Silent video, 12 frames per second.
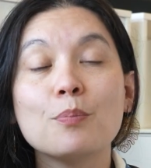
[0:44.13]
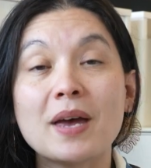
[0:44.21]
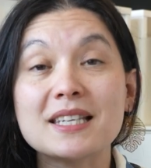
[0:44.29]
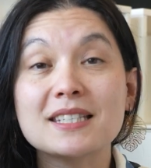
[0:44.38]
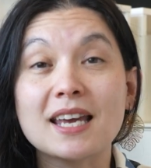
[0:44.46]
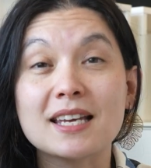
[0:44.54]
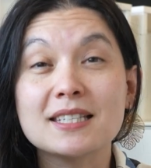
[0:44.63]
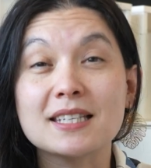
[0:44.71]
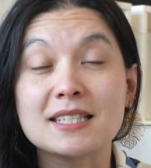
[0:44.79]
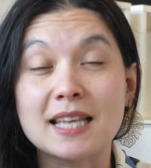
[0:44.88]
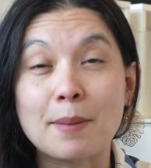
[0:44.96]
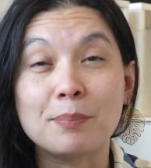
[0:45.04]
best guess
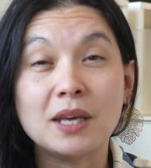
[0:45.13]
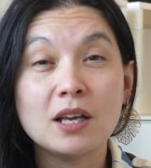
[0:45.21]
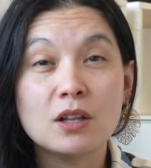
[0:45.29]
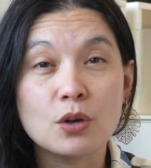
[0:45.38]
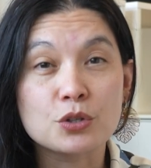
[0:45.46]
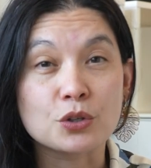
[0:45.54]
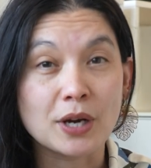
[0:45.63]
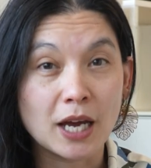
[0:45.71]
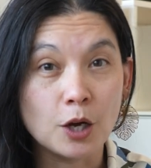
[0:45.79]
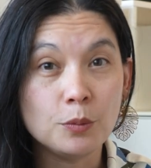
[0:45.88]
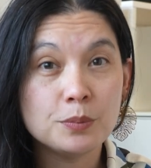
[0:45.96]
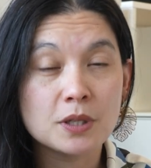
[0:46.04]
is that being closer
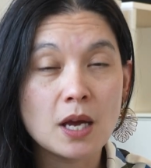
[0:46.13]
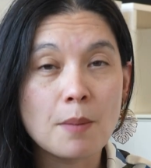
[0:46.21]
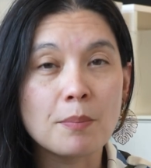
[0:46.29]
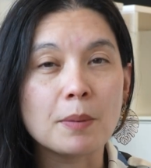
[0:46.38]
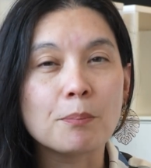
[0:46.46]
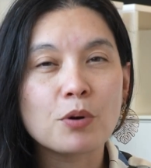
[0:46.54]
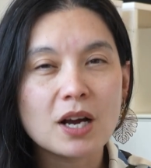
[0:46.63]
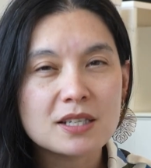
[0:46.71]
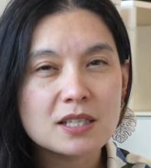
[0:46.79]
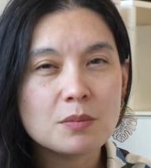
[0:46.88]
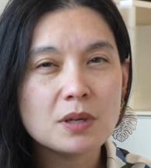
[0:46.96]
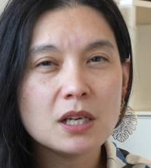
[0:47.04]
helped, but
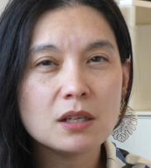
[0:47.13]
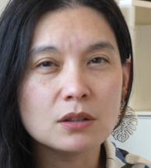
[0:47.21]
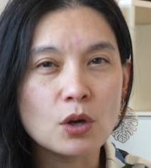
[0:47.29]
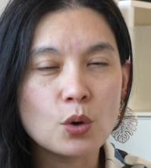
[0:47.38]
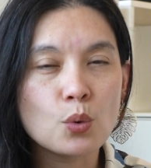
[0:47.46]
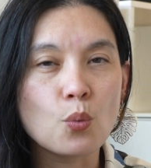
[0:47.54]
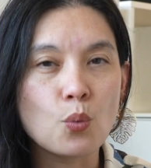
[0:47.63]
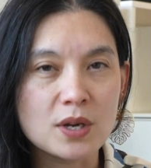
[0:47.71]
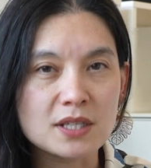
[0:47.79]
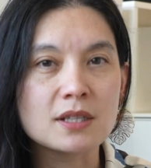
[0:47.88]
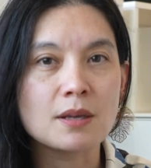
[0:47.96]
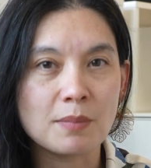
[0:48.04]
proximity alone
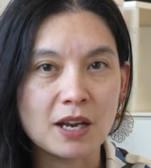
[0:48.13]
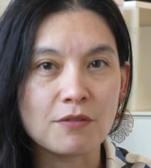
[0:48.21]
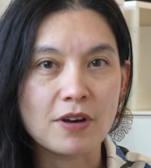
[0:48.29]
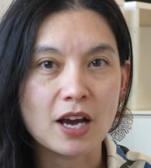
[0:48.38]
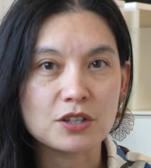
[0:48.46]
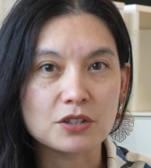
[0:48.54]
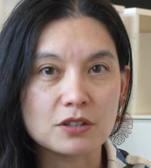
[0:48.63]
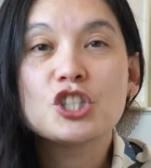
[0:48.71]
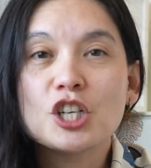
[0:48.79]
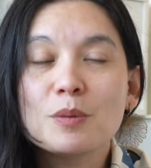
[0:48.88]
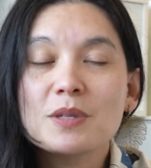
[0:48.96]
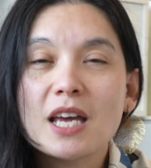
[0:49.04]
wasn't the main factor.
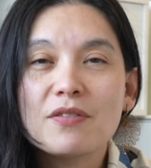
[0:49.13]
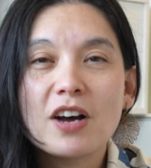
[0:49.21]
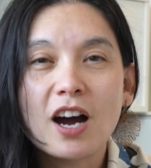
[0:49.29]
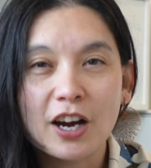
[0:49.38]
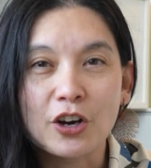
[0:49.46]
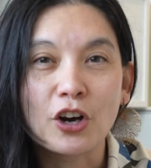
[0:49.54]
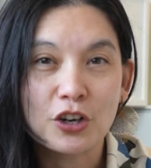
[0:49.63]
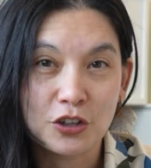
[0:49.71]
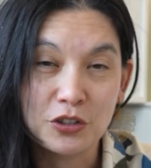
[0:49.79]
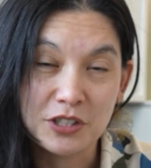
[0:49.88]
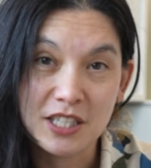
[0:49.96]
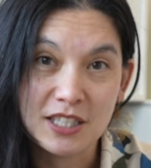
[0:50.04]
Chimps have a
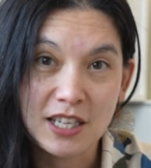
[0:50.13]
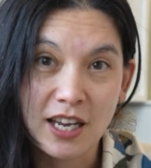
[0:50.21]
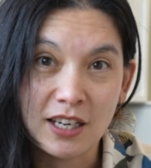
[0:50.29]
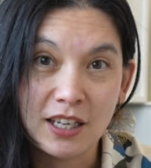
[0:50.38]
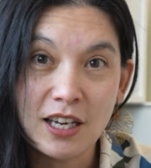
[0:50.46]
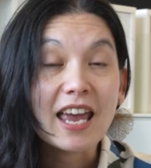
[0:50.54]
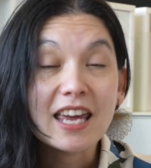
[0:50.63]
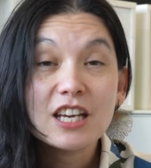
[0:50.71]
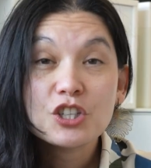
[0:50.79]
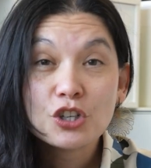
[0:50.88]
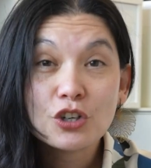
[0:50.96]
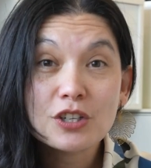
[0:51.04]
hierarchical society, and
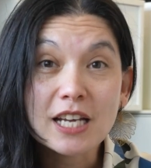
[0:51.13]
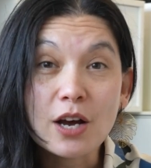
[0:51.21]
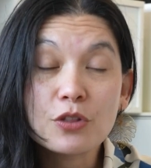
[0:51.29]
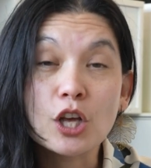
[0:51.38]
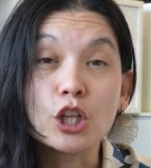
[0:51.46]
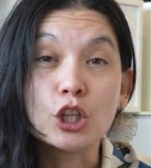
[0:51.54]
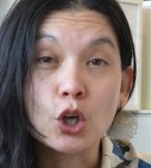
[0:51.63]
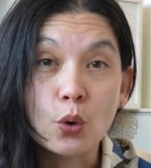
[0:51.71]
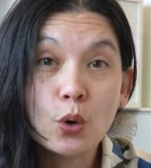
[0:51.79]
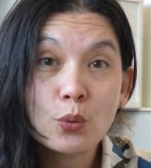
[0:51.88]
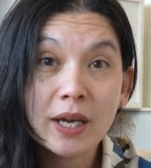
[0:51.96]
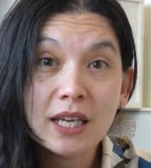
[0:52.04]
it turned out that
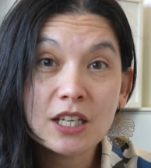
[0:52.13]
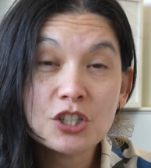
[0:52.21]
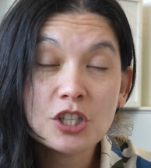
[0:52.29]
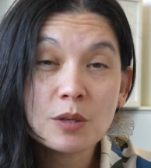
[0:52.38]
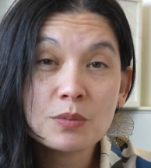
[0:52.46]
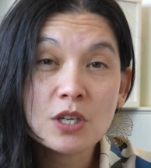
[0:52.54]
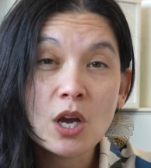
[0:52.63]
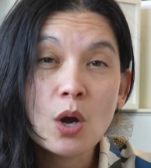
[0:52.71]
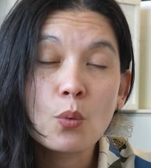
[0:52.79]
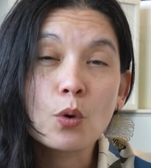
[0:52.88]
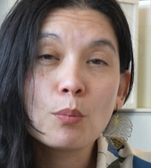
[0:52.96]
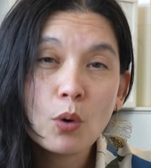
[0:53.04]
lower ranking chimps
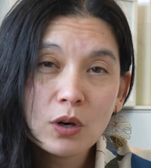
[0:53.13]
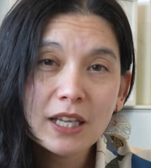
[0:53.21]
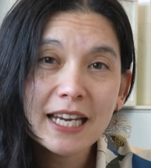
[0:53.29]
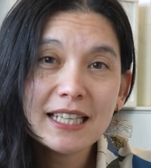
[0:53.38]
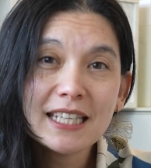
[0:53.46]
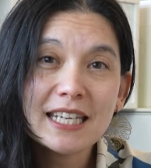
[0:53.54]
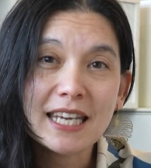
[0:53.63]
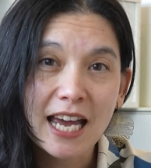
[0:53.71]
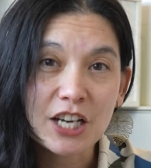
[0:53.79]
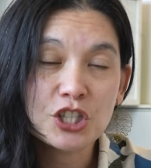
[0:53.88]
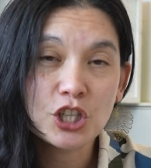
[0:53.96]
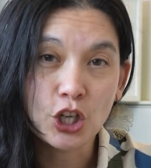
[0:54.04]
were more likely to
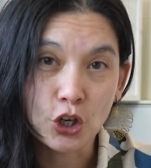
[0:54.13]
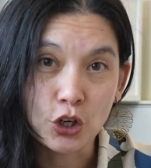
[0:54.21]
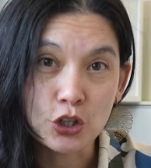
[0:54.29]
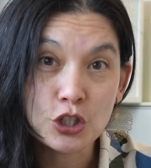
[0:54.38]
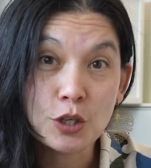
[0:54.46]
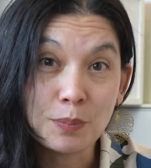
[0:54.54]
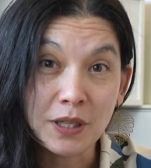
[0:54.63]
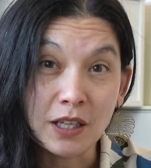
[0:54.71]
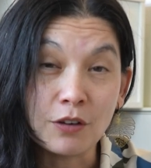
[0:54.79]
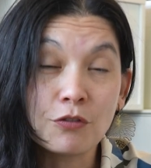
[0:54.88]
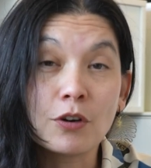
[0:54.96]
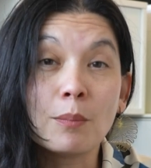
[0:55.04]
catch the urge to
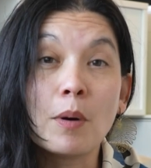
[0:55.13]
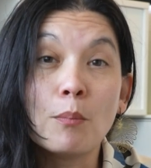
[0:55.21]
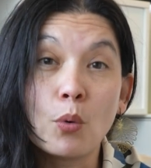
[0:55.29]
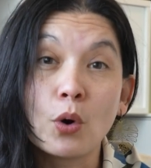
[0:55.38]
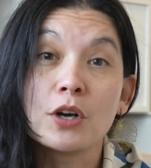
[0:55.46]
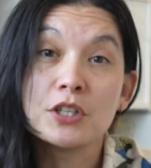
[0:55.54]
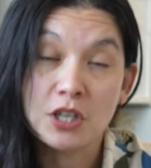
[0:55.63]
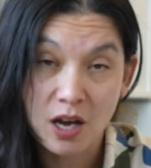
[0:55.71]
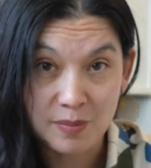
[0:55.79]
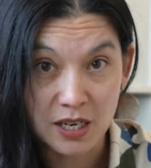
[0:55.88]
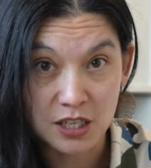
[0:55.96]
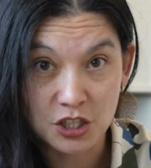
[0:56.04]
pee from more
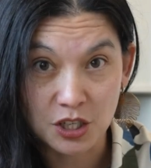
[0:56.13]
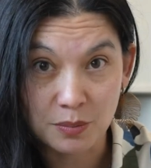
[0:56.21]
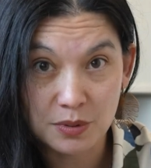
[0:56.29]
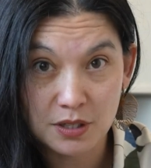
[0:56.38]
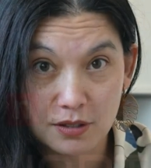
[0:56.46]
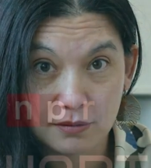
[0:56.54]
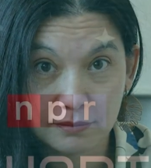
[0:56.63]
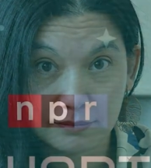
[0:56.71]
dominant chimps.